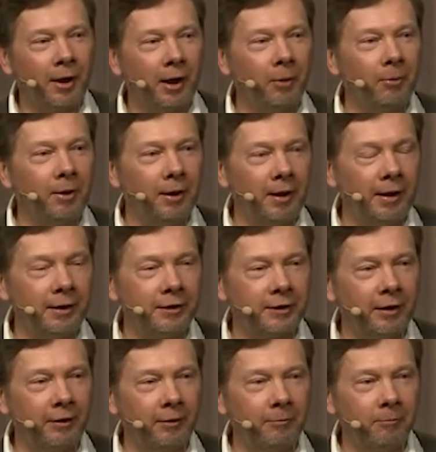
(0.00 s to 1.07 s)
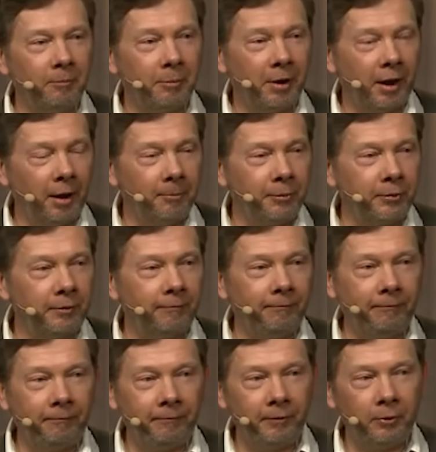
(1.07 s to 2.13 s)
I will answer perhaps a
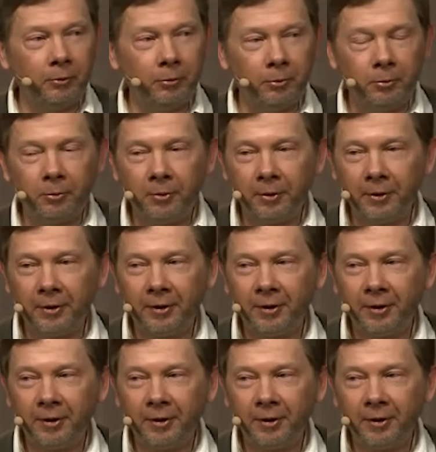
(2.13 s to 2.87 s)
few.